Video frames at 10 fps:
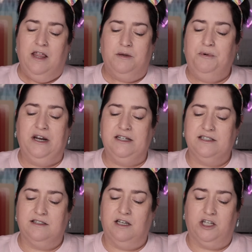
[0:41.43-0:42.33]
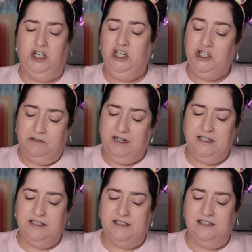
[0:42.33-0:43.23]
The brand is Lacura.
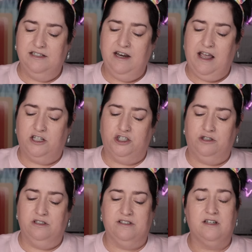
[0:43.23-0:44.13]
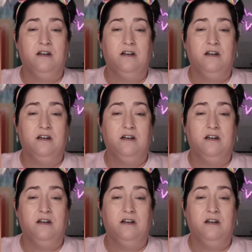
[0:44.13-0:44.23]
This is Naturals